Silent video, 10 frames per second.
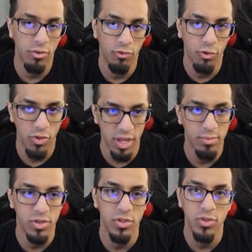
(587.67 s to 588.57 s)
for them
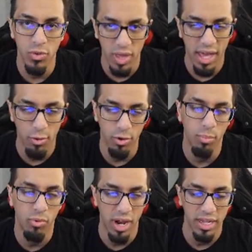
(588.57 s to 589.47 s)
to do that or to
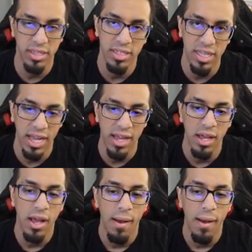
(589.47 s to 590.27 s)
practice that.